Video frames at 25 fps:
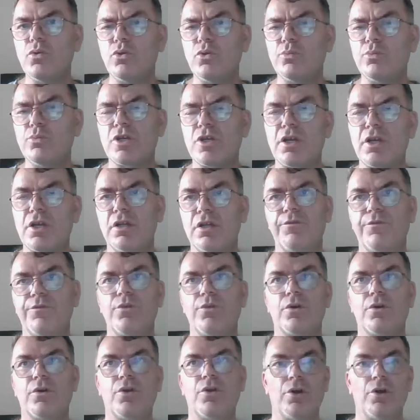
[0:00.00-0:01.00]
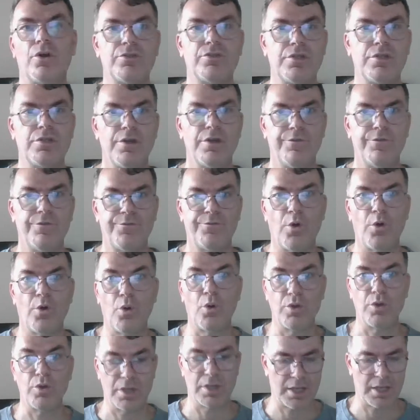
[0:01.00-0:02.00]
channel if you're not
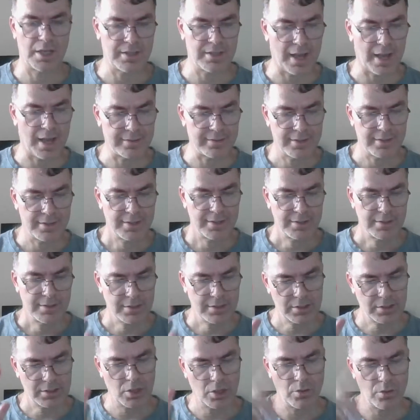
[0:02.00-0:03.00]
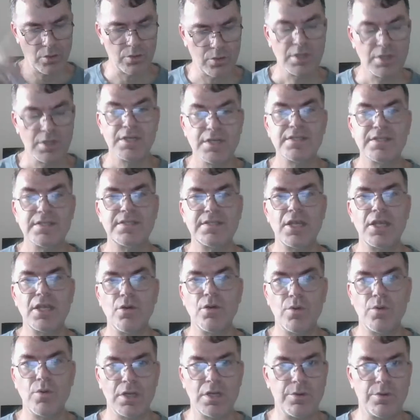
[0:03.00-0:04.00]
following it yet. So see
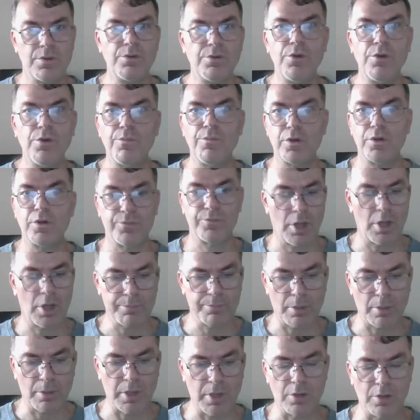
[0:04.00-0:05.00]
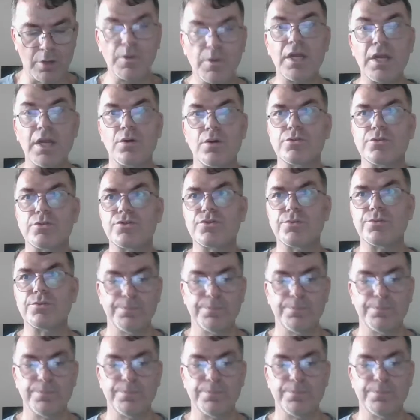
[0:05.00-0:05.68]
you in one of the upcoming videos.